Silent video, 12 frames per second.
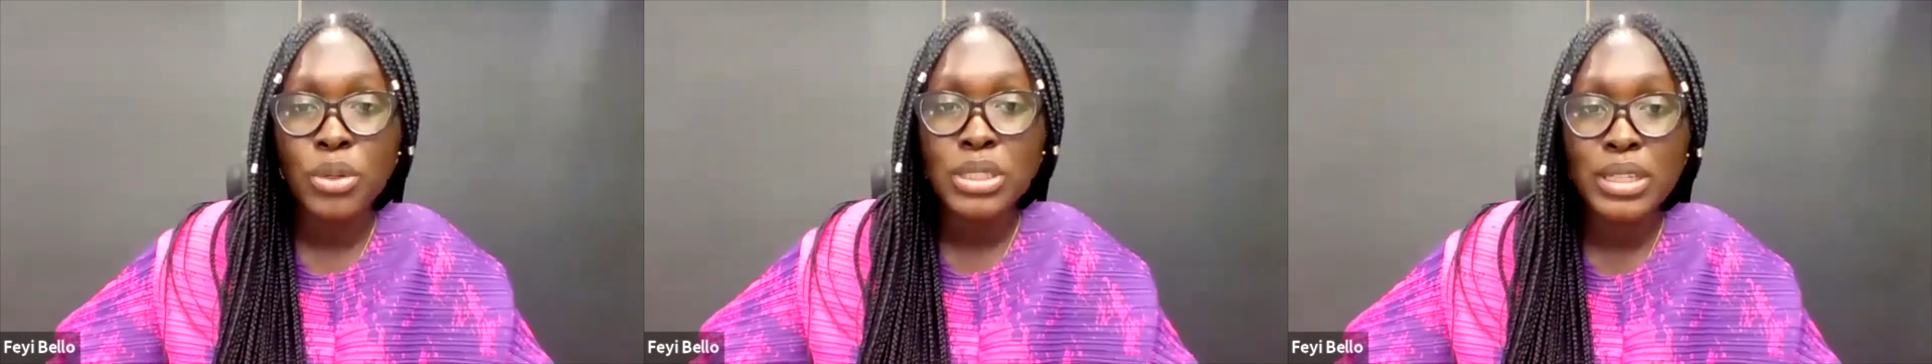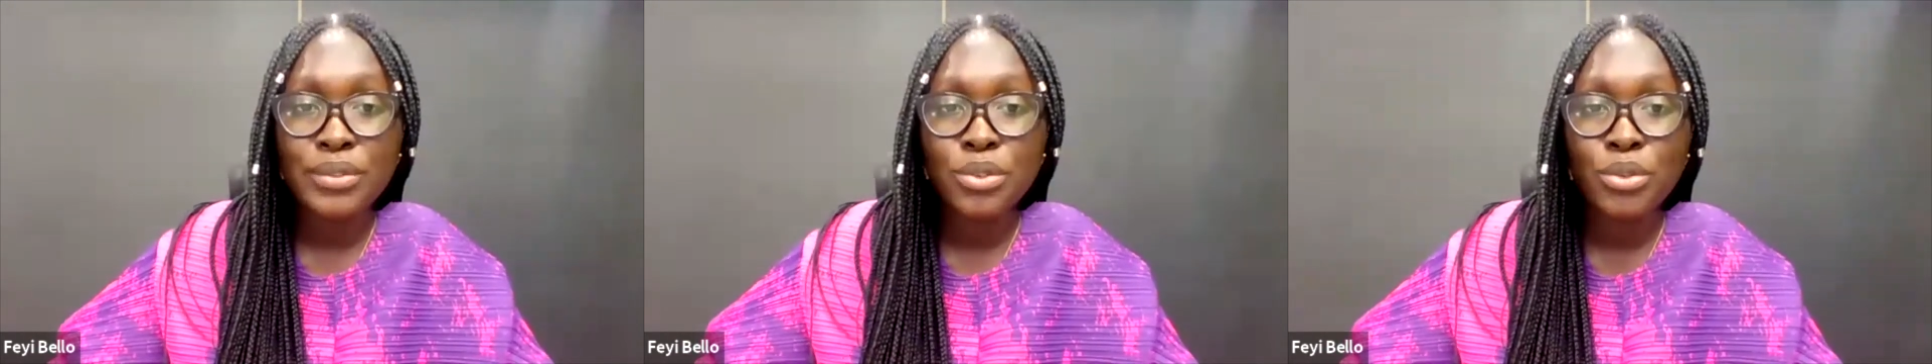I
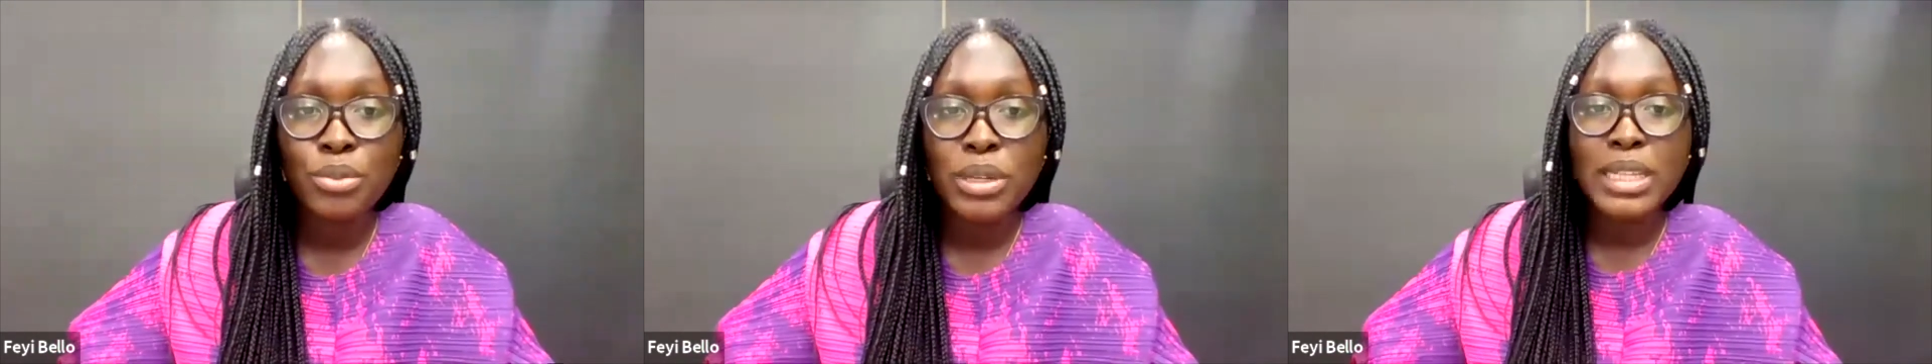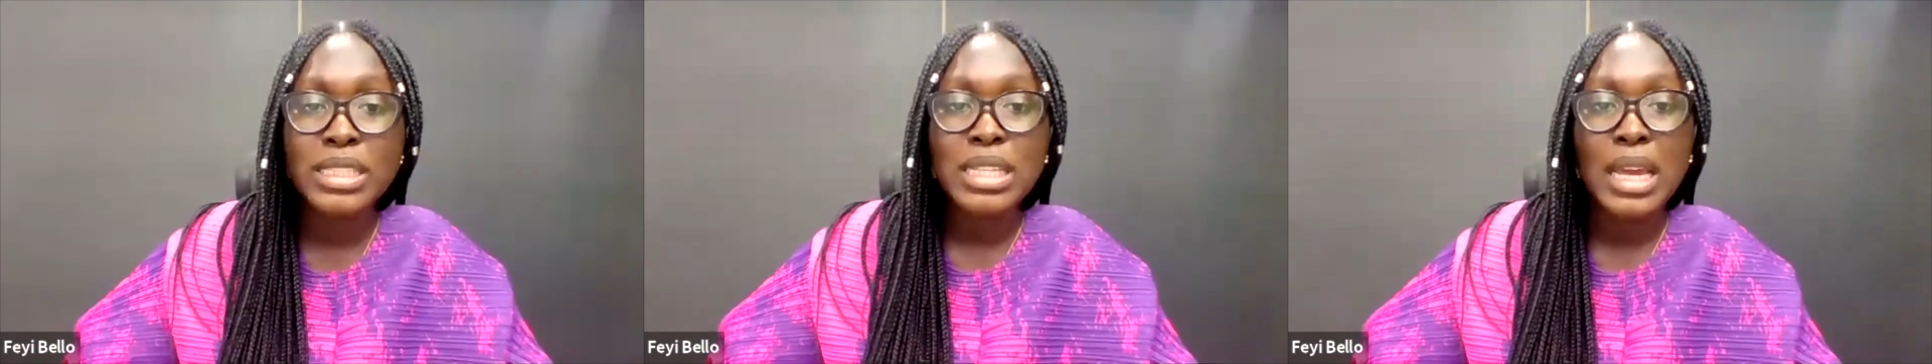feel
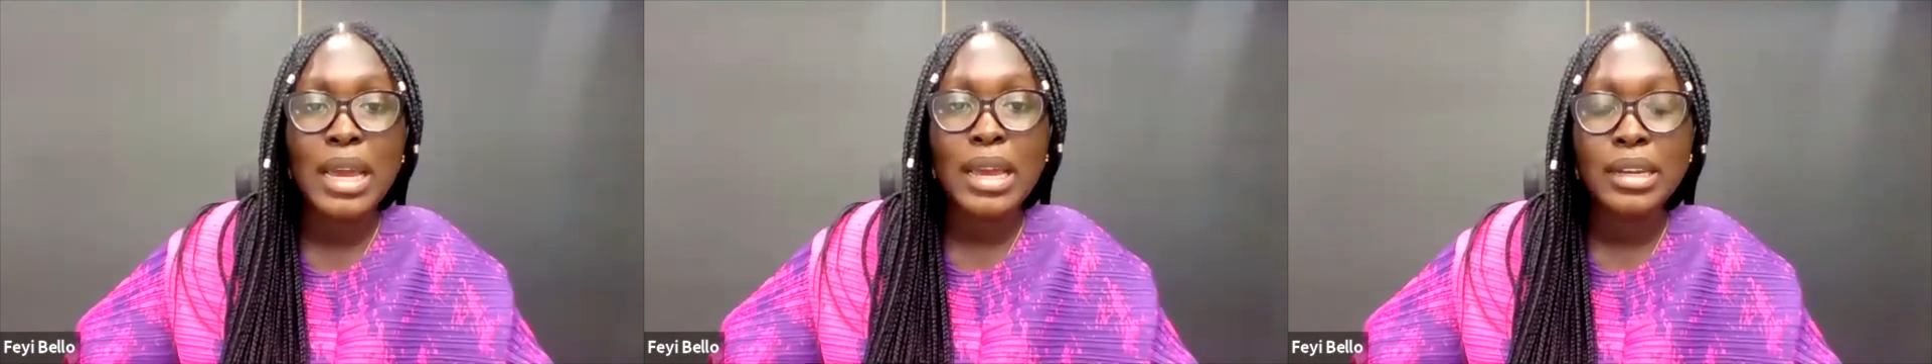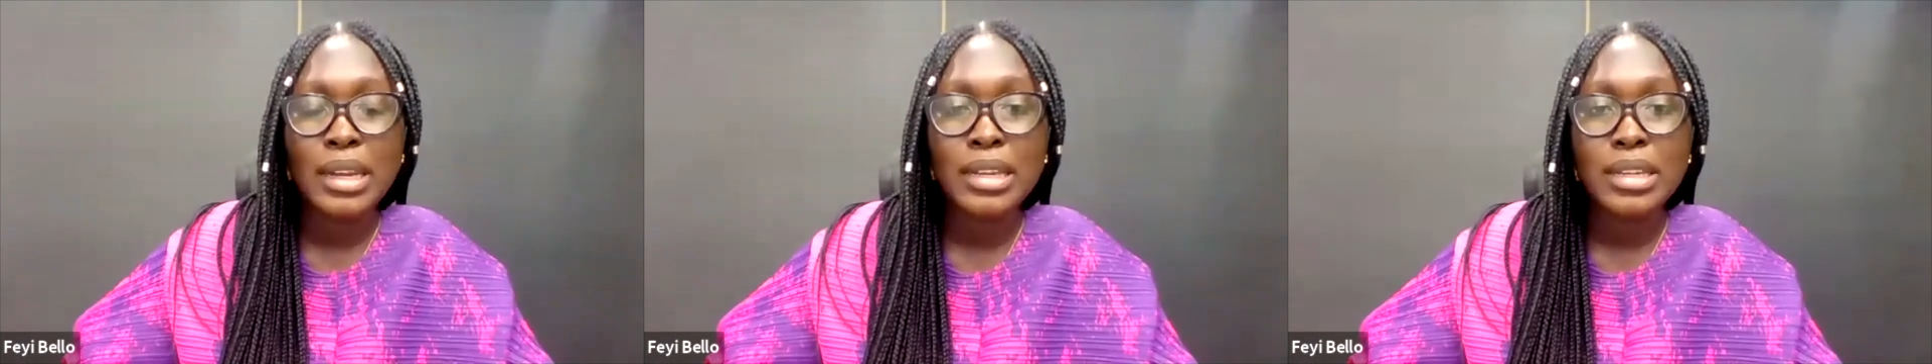really tired
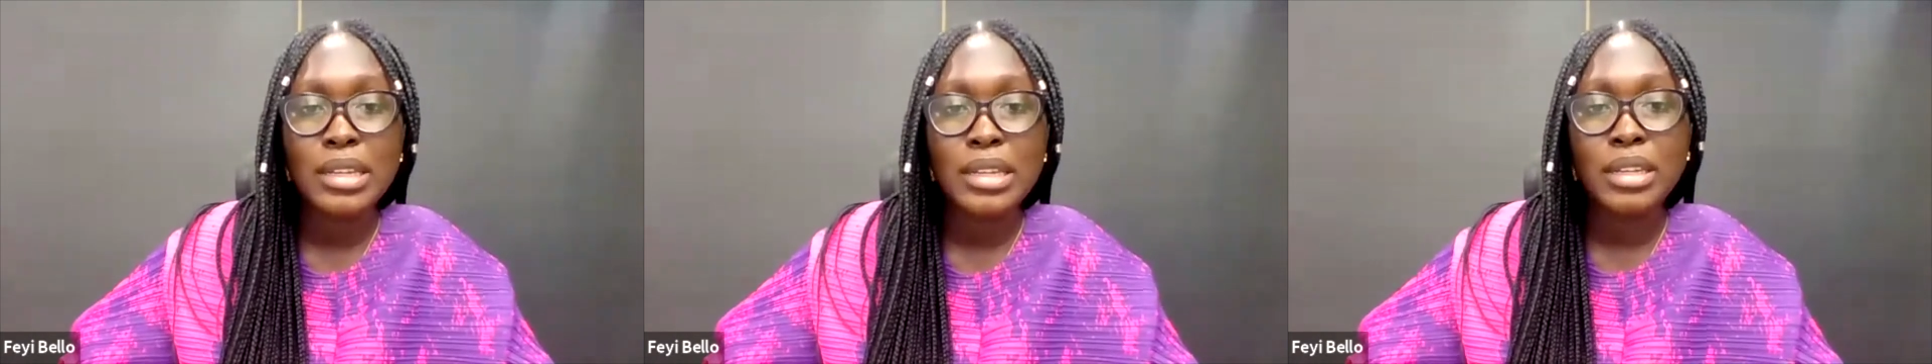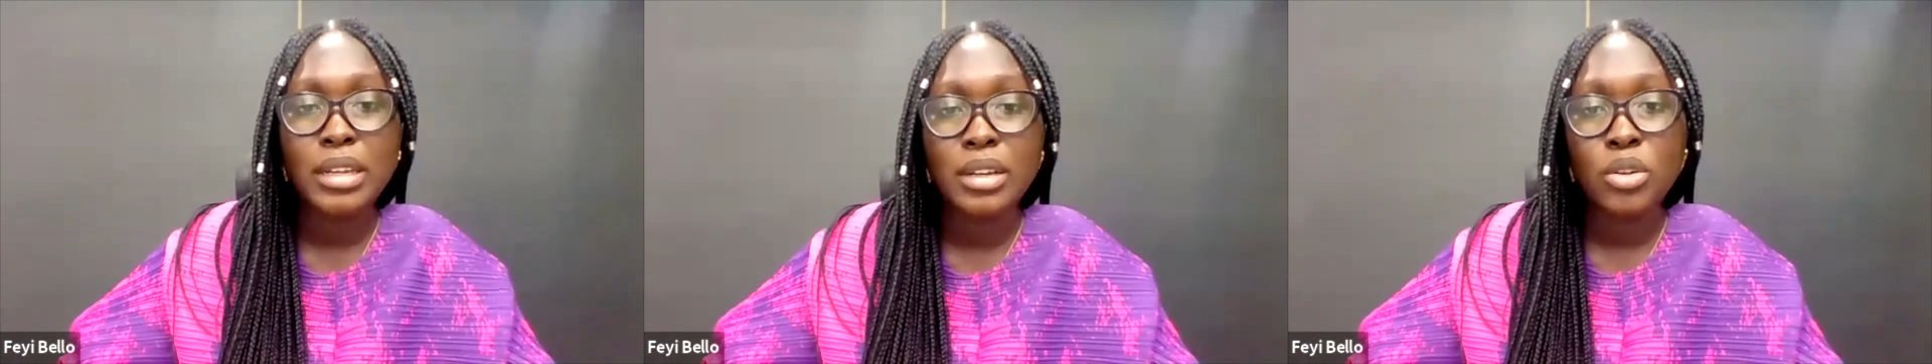and need
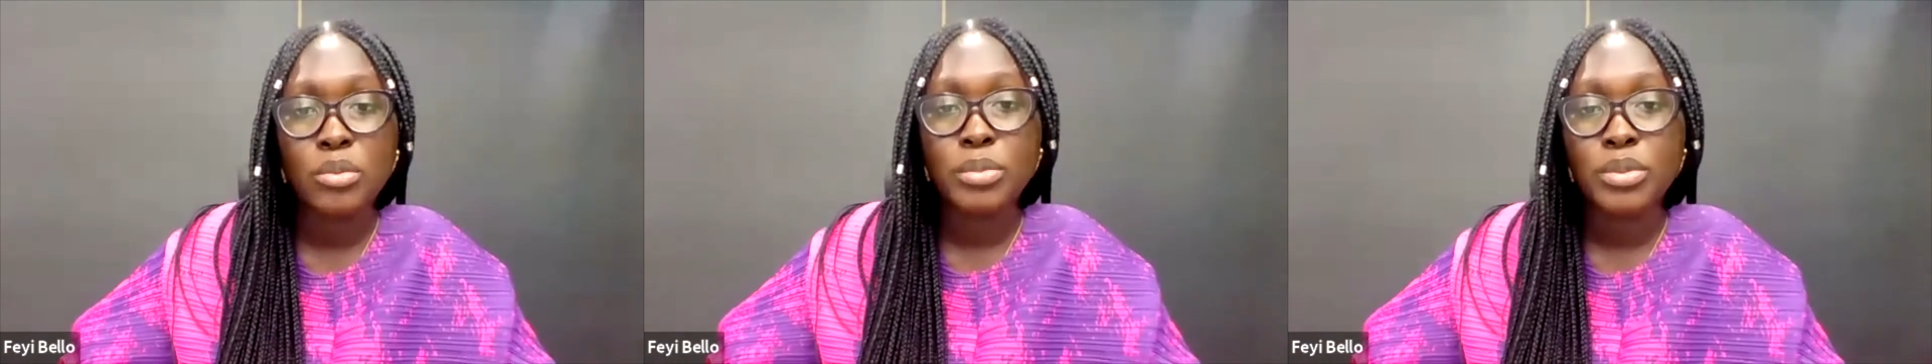help.